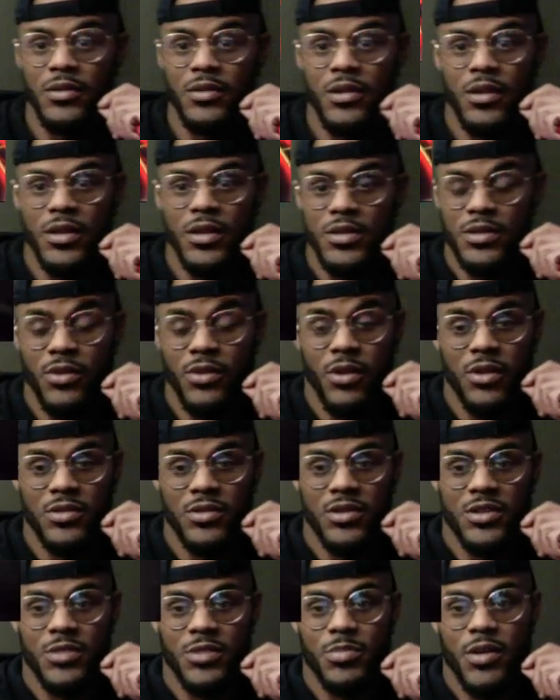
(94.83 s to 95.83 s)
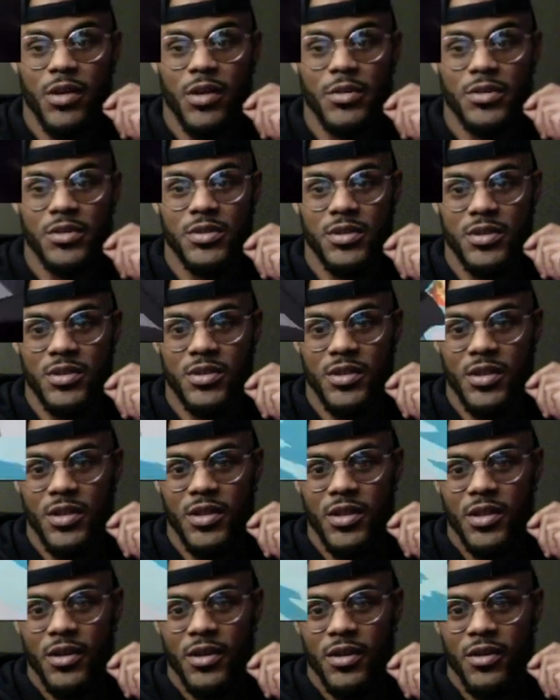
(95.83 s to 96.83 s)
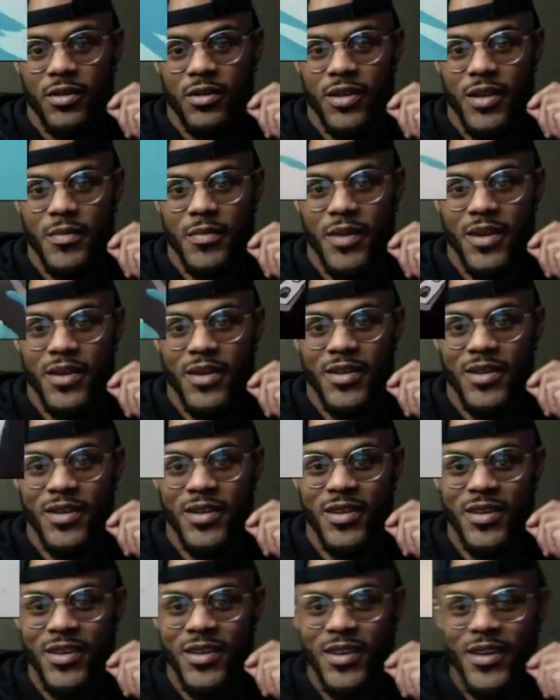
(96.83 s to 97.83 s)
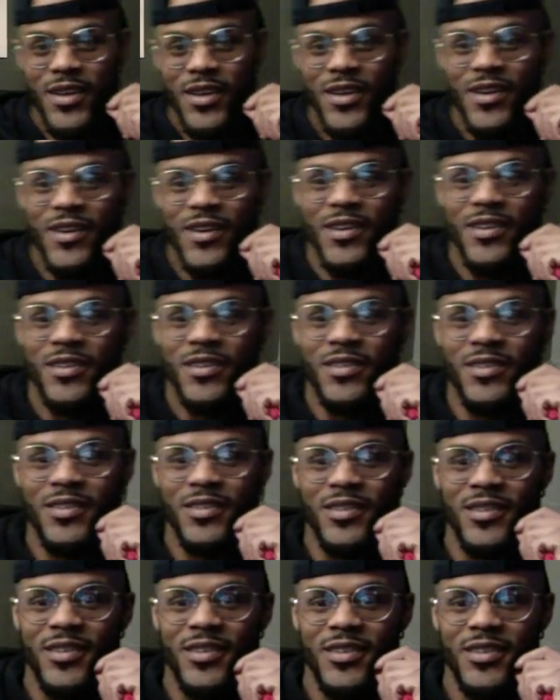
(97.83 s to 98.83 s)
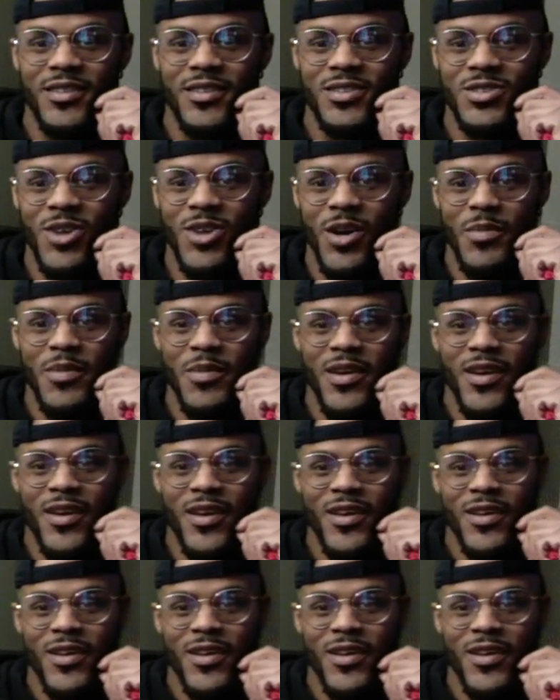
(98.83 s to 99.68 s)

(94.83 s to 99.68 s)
It's all intents and purposes. Okay, my nigga. Sharkman.